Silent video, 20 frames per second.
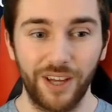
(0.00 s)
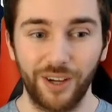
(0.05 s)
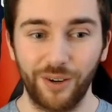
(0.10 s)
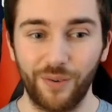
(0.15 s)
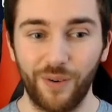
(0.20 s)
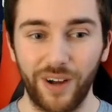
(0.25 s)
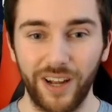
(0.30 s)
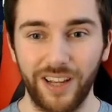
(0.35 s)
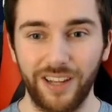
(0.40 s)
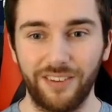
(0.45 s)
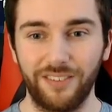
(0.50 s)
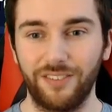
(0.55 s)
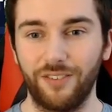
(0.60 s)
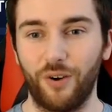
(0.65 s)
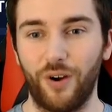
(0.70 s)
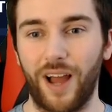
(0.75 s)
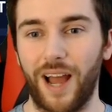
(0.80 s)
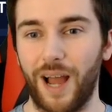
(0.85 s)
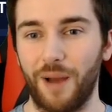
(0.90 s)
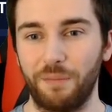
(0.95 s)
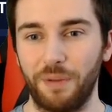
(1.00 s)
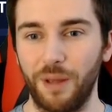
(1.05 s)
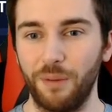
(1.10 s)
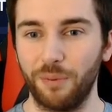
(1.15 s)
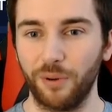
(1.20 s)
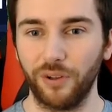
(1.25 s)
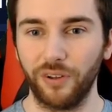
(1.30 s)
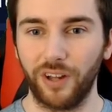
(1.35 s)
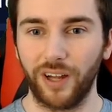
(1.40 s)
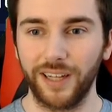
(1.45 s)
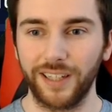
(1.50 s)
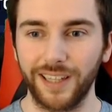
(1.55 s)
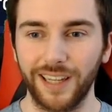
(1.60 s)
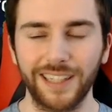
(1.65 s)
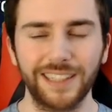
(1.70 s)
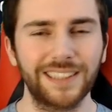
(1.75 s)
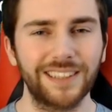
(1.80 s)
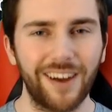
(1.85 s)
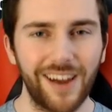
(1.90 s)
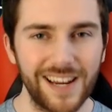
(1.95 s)
quite not happy, but like
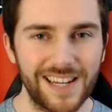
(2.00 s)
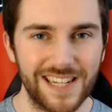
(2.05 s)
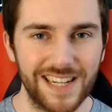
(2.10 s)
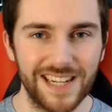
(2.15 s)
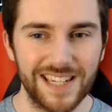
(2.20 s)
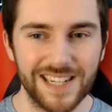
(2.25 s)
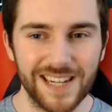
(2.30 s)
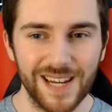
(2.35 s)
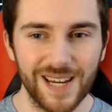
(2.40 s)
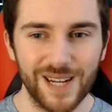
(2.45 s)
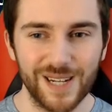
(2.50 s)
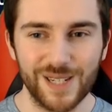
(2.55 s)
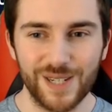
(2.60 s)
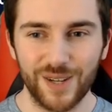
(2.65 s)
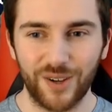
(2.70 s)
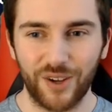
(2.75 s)
excited to